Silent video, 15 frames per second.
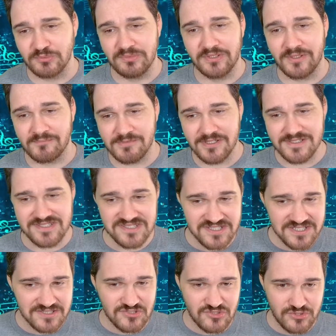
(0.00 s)
but I'm going to
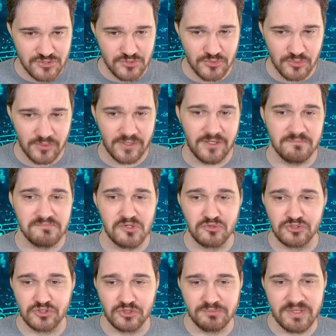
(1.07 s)
stick to an
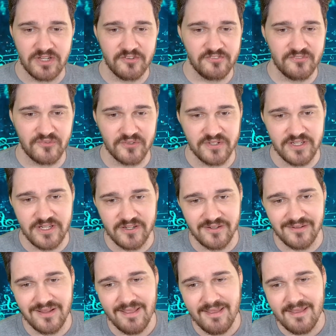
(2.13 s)
emotional metaphor here.